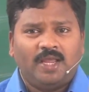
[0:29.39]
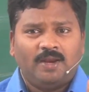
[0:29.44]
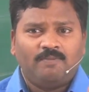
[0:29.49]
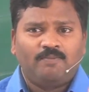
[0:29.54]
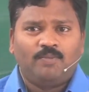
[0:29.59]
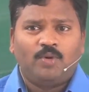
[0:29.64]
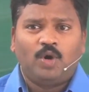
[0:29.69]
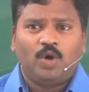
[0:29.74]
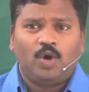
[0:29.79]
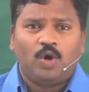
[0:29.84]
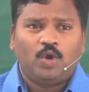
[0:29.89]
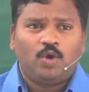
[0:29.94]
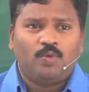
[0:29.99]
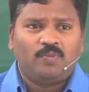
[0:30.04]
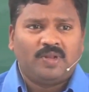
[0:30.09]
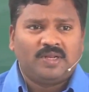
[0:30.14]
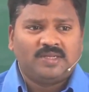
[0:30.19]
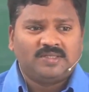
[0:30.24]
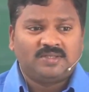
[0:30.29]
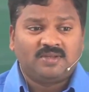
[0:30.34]
in
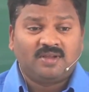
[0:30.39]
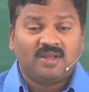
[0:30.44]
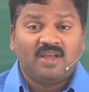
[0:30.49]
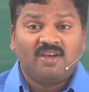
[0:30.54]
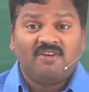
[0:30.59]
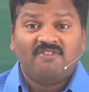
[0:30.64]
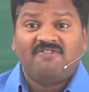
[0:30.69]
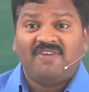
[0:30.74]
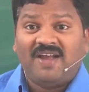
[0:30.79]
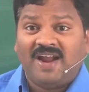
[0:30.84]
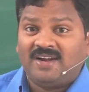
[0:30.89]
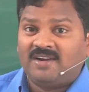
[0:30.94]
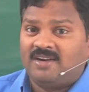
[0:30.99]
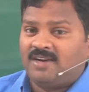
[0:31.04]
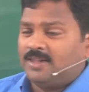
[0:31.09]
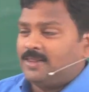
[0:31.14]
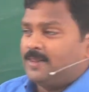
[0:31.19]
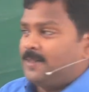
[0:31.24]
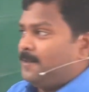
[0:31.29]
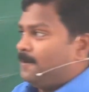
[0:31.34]
polynomials.
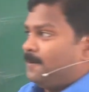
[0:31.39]
Factor